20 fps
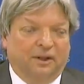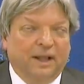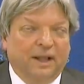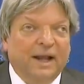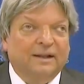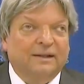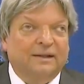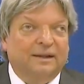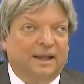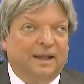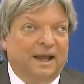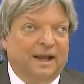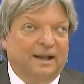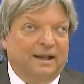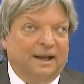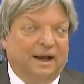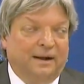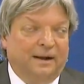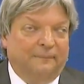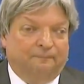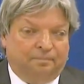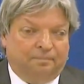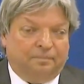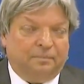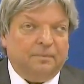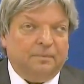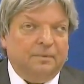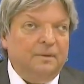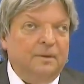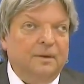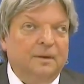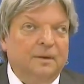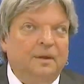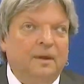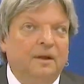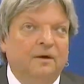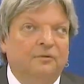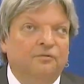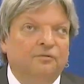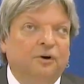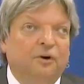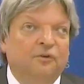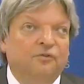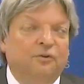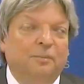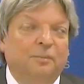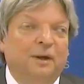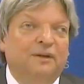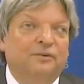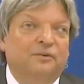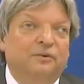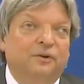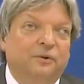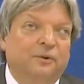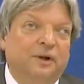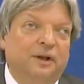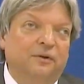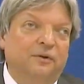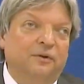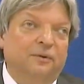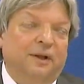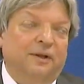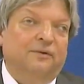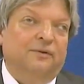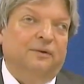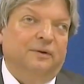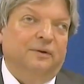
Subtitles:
collect the data, of course, the better you can do